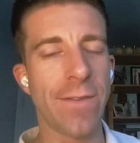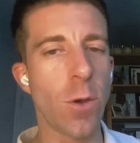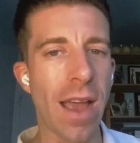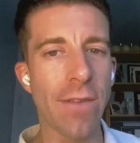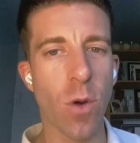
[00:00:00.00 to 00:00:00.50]
If
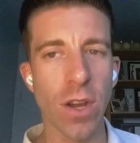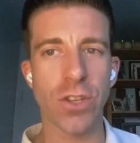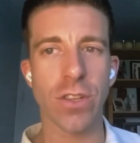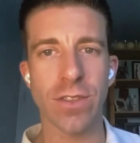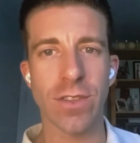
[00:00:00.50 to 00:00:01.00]
you have
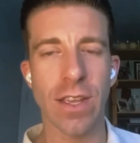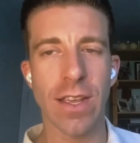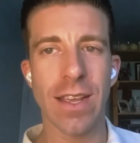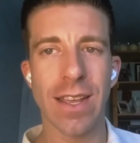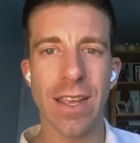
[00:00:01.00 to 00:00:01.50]
questions,
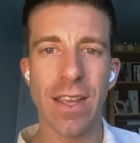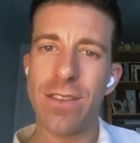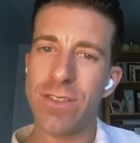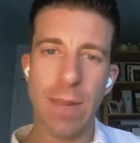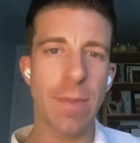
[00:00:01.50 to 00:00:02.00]

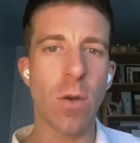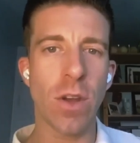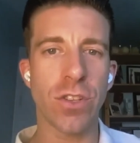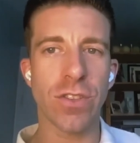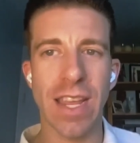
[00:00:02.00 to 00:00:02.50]
send me
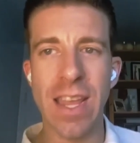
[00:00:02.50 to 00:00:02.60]
questions.